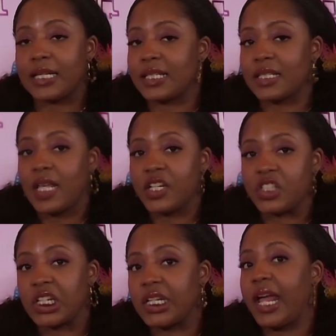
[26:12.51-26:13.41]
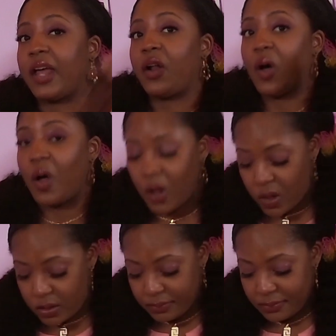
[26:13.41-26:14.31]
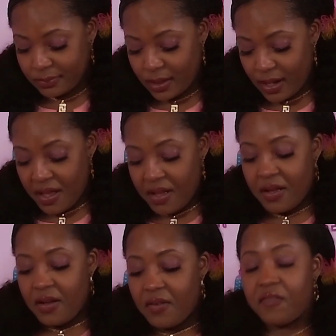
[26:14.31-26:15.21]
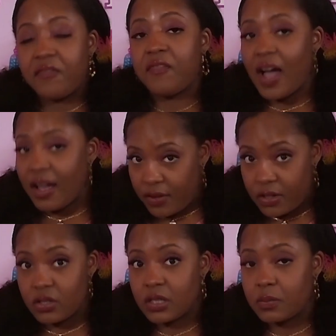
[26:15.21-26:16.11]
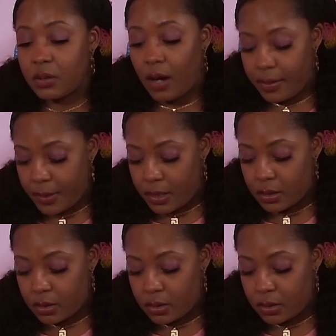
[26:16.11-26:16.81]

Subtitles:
attention at all, 500 subscribers